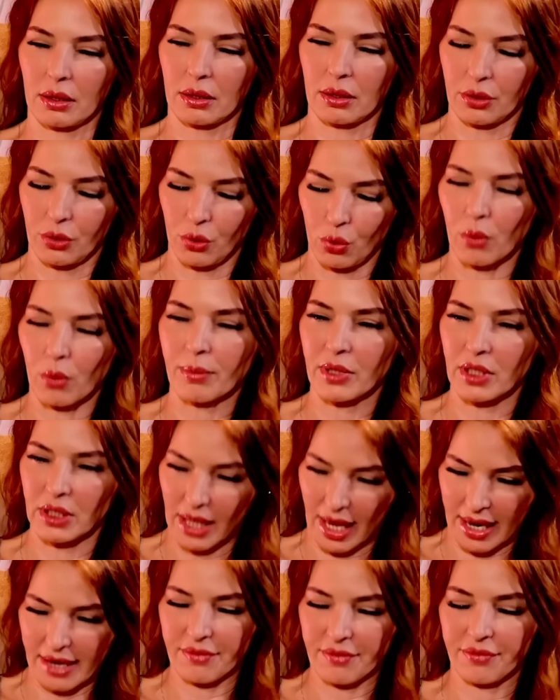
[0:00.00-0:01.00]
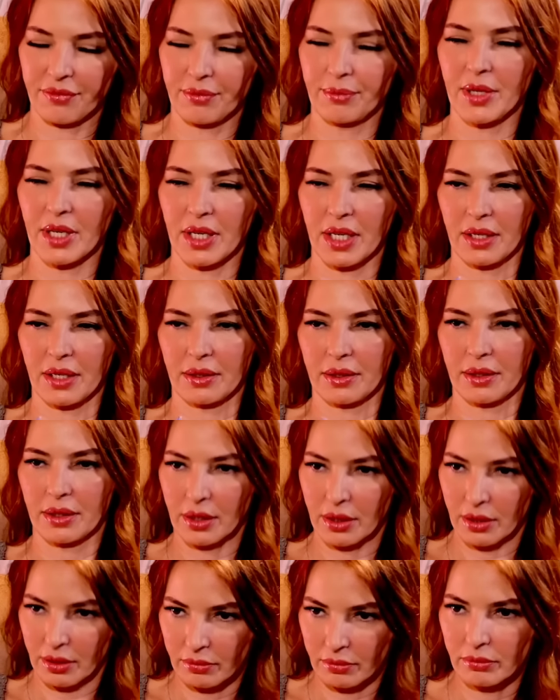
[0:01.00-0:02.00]
a normal life, meaning
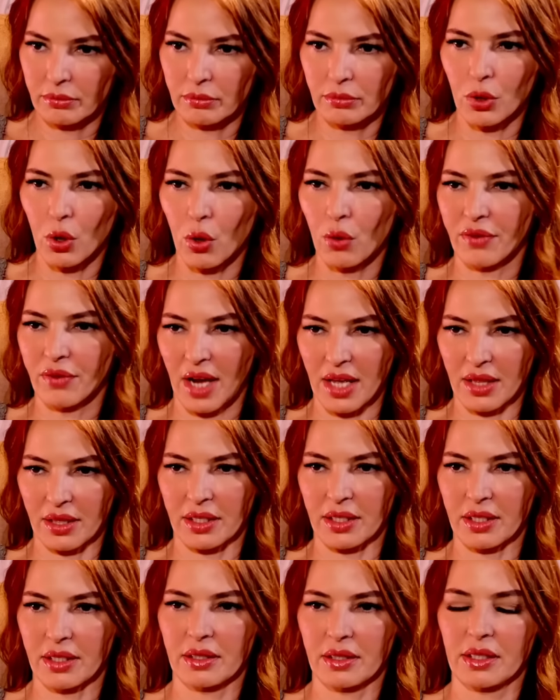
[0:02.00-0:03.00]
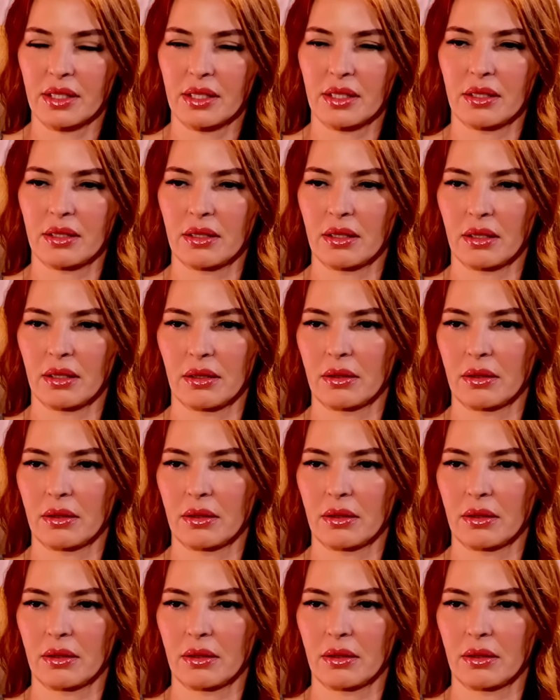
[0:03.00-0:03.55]
no violence.